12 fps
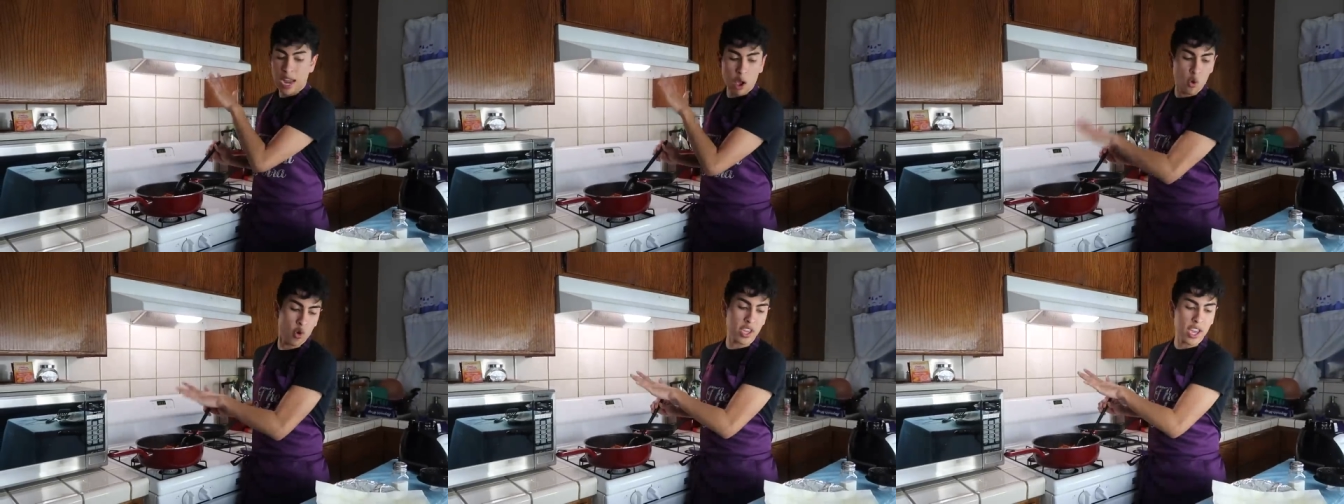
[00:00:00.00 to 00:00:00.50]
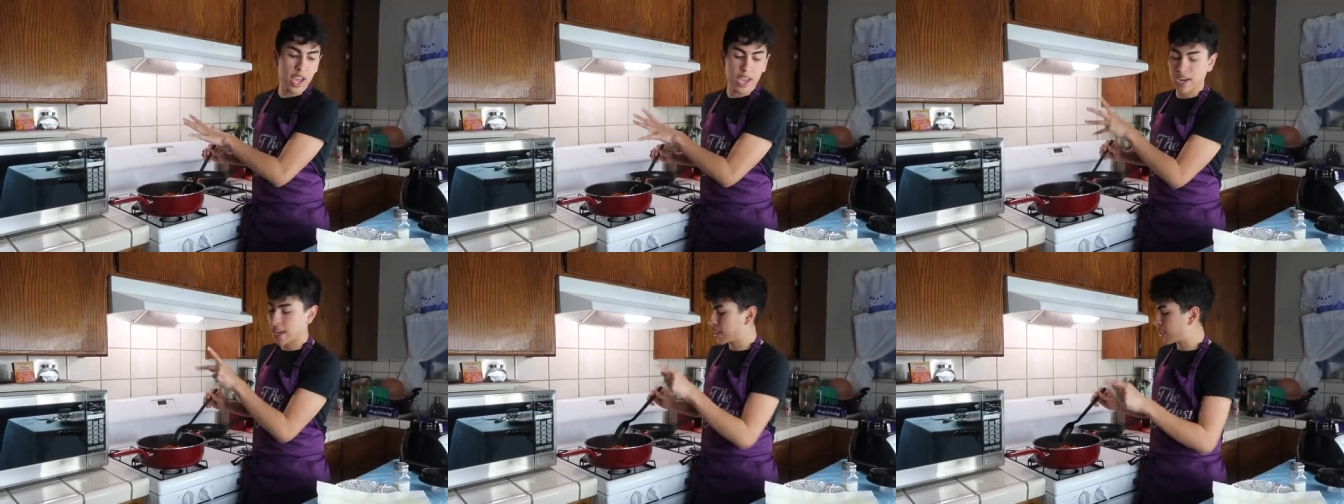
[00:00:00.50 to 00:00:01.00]
la olla
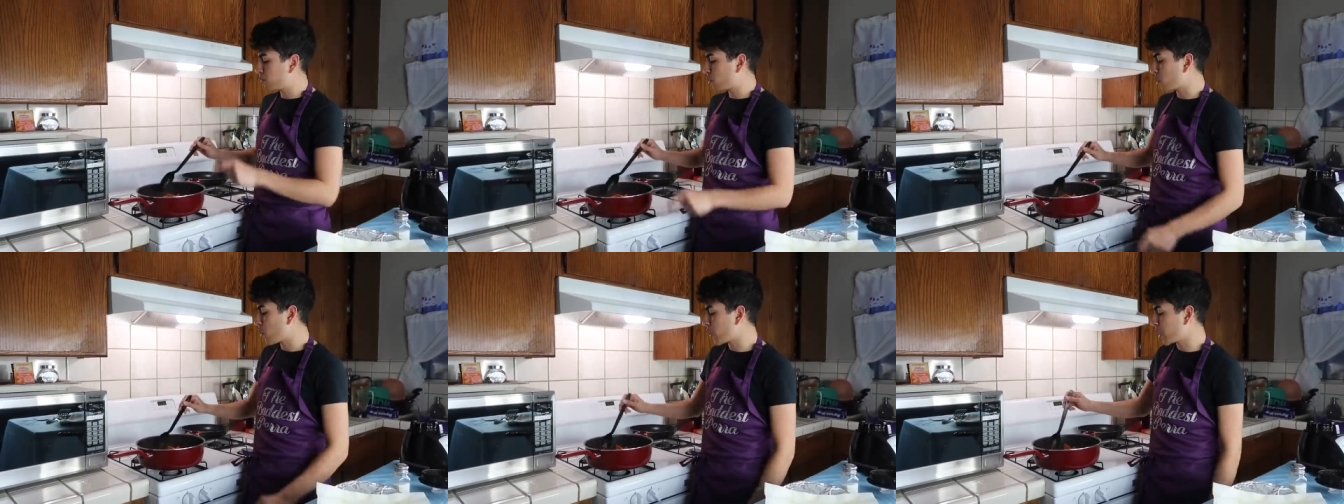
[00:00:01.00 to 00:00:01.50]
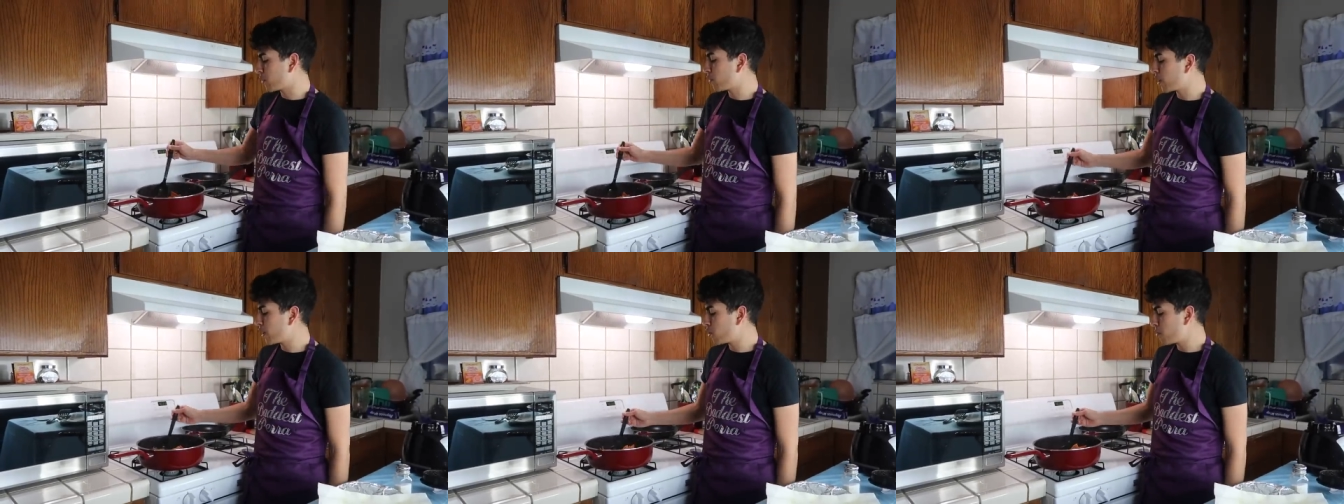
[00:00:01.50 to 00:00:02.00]
and let them soak in
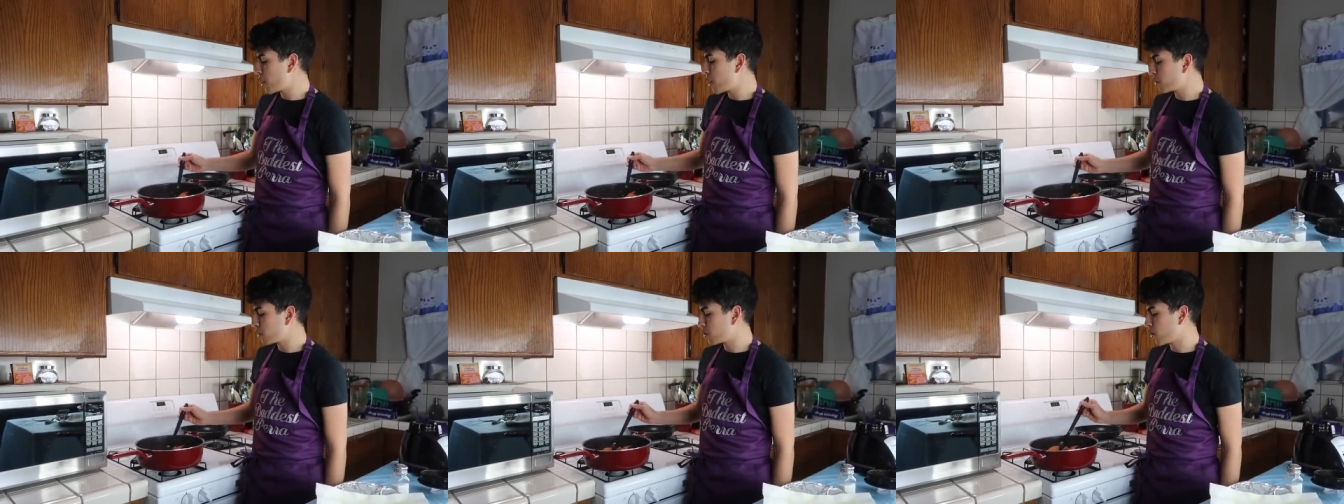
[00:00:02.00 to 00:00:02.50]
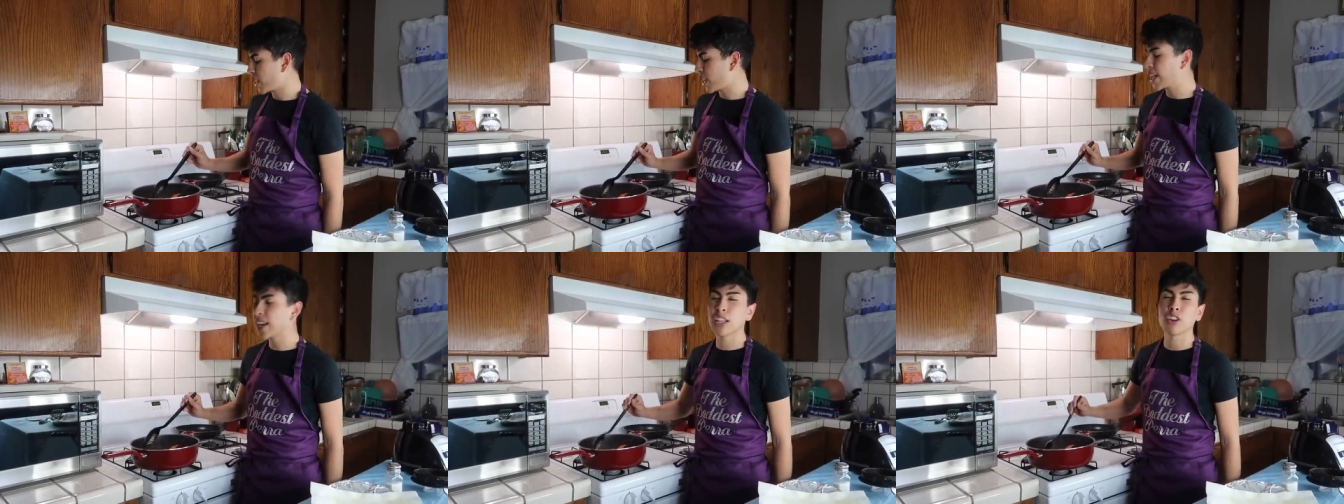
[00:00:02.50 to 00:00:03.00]
for a little bit so they can
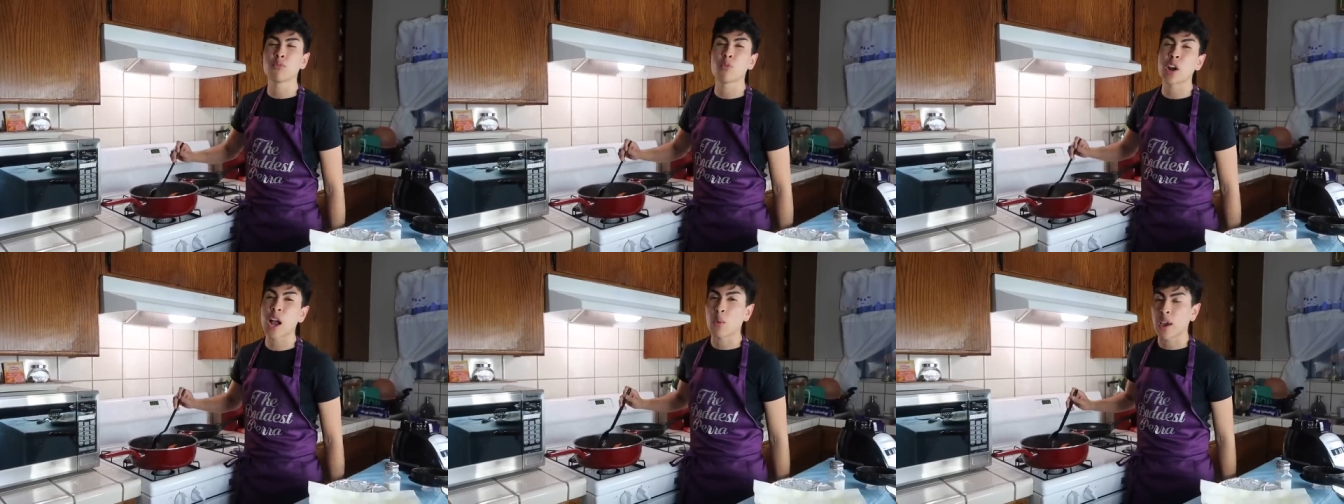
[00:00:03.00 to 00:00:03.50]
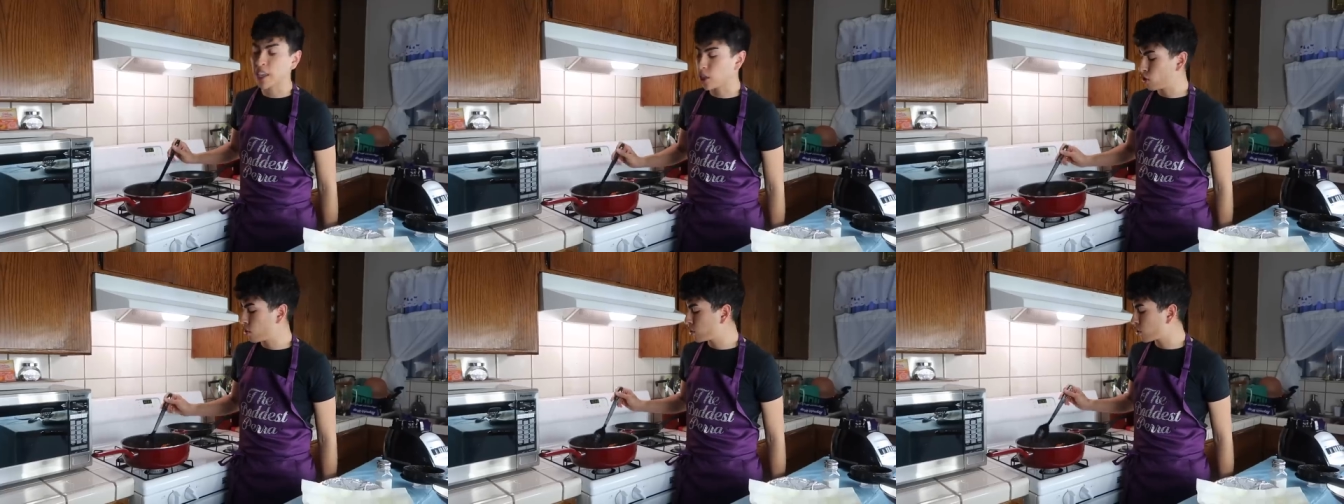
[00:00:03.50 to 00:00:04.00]
get a little more
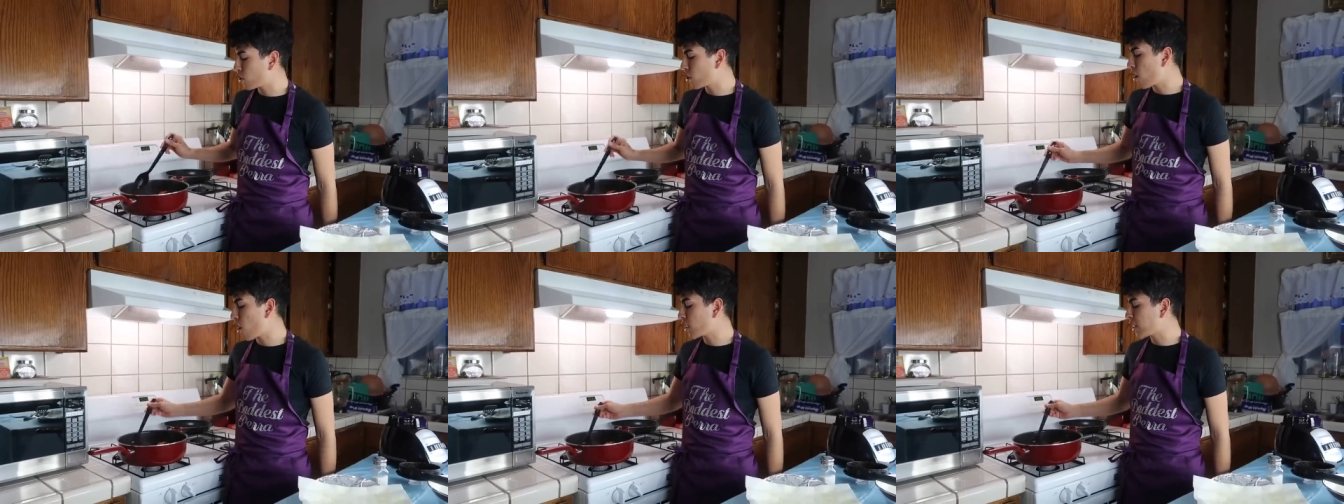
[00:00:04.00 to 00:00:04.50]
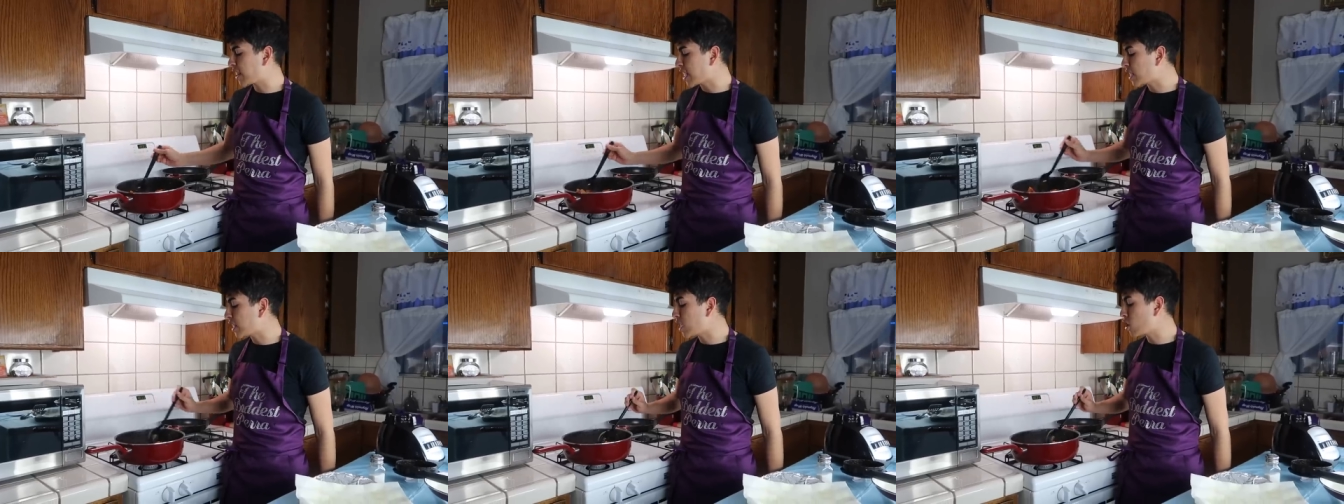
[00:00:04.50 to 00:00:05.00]
aguaditos so they're not all
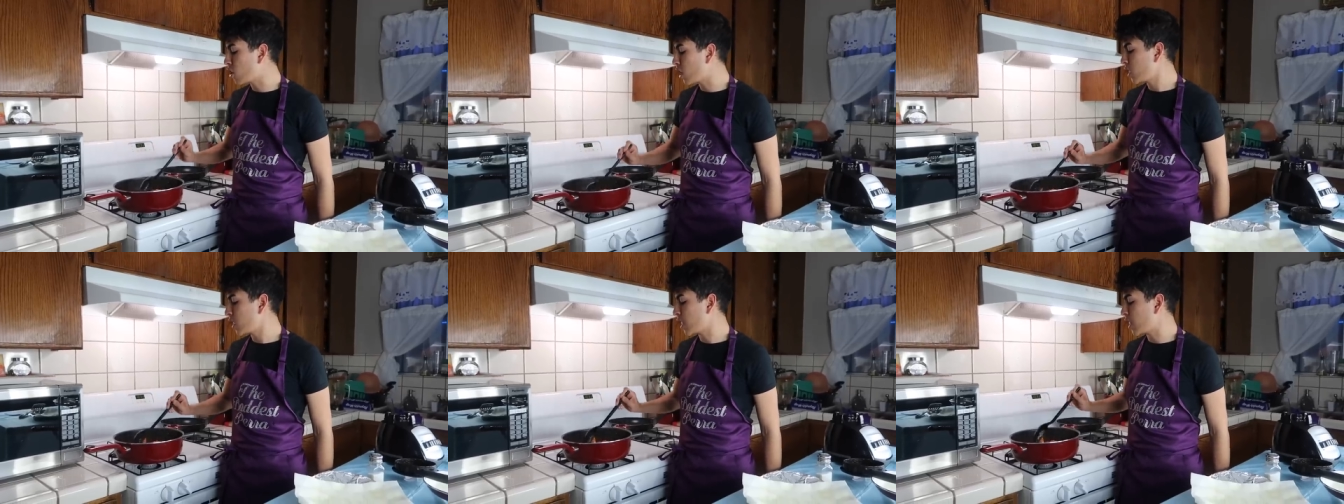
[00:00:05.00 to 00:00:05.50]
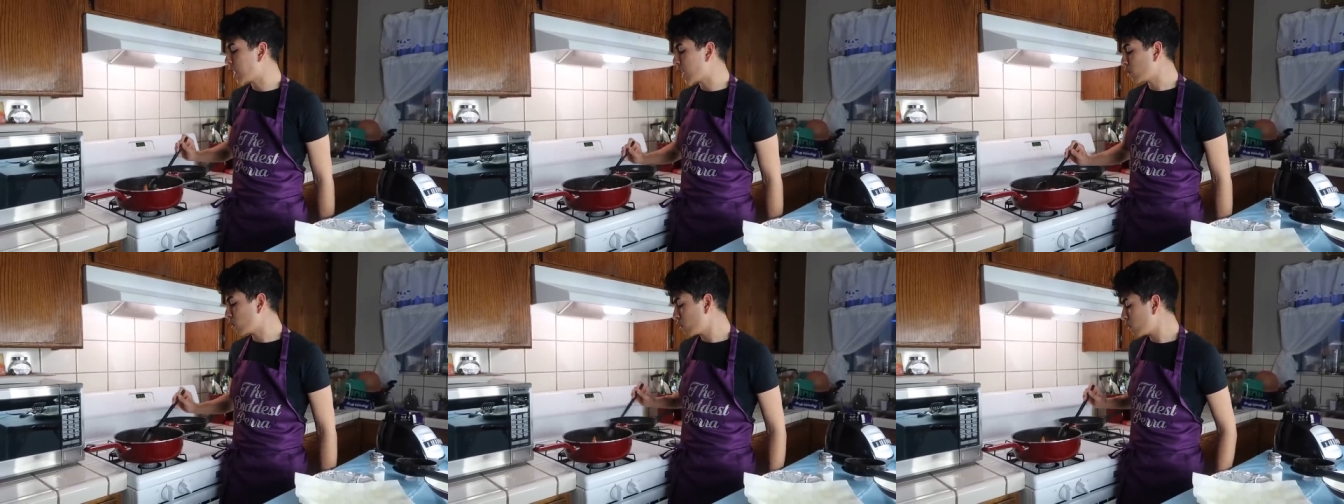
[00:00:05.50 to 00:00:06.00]
tisicos and
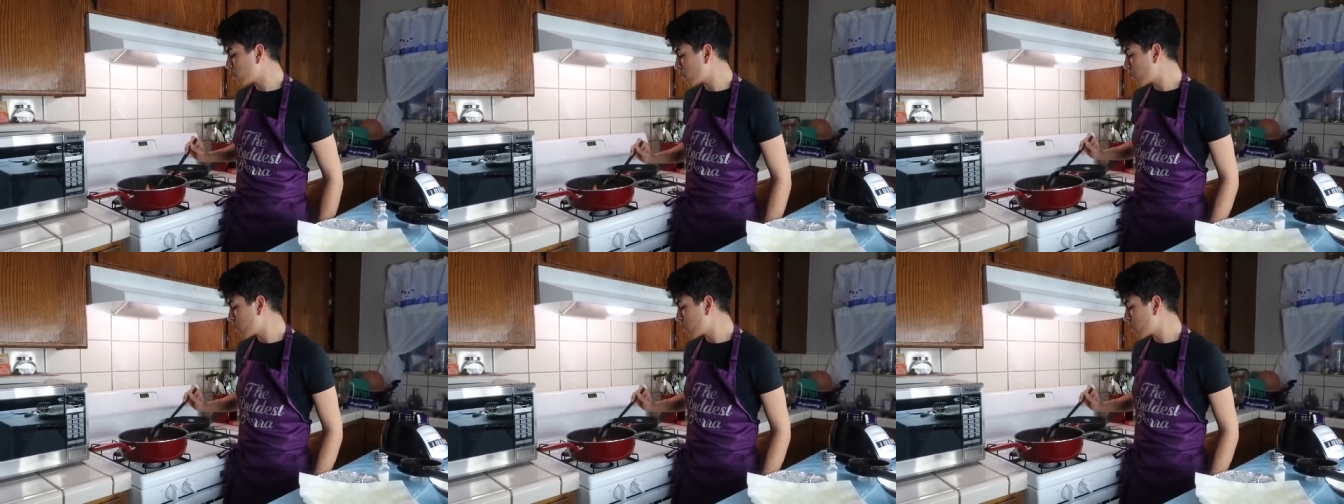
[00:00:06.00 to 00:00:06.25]
tiesos.